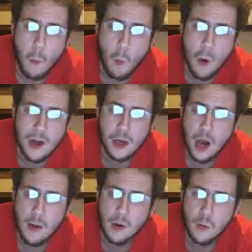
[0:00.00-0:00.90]

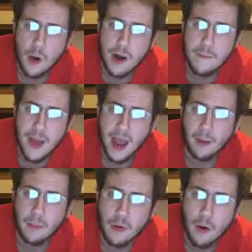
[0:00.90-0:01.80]
1.1
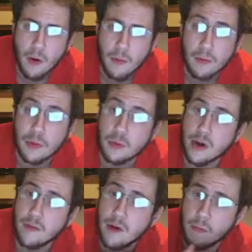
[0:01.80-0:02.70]
Mac Pro, the
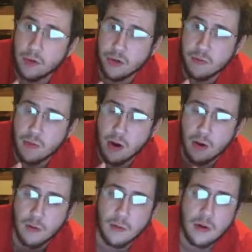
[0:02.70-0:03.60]
refurbished
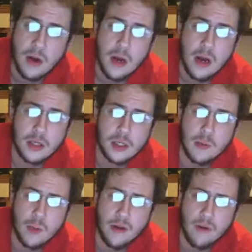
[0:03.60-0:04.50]
model.
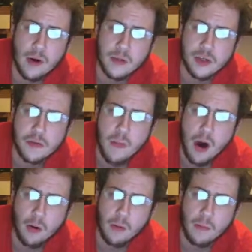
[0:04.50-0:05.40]
Some refurbished
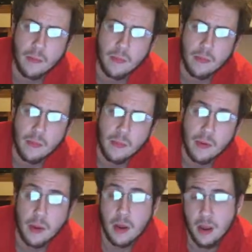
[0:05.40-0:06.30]
model,
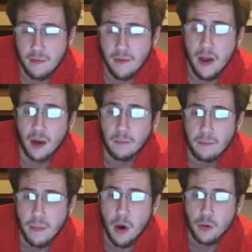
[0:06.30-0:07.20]
in fact,
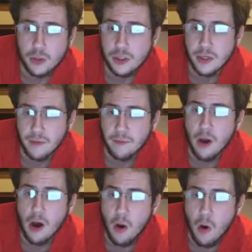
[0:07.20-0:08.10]
most, if
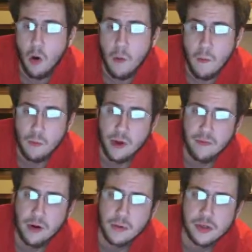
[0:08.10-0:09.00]
not all,
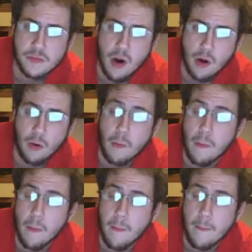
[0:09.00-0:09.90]
refurbished model
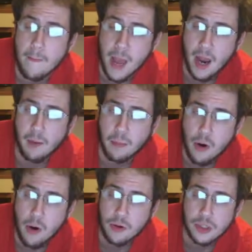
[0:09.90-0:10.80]
Mac
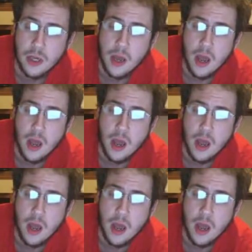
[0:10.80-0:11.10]
Pros